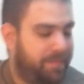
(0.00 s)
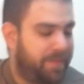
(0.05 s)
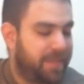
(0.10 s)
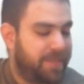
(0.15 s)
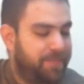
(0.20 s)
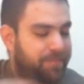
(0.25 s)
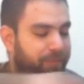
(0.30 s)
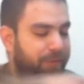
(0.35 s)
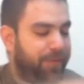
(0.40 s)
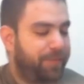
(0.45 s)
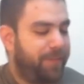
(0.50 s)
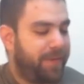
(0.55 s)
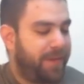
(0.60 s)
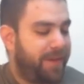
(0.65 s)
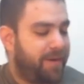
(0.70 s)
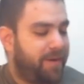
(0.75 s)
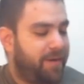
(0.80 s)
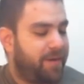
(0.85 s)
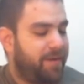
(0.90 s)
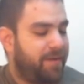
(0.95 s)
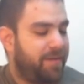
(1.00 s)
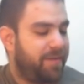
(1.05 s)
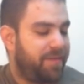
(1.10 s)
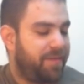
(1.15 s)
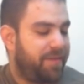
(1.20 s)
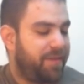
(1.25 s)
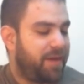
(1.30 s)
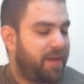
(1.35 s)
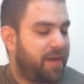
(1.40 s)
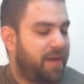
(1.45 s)
but prepare
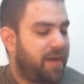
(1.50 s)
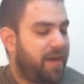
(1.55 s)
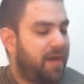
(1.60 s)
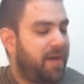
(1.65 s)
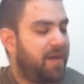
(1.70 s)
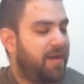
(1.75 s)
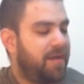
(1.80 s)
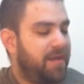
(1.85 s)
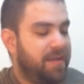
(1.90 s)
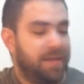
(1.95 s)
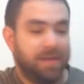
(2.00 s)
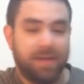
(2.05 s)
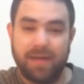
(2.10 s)
the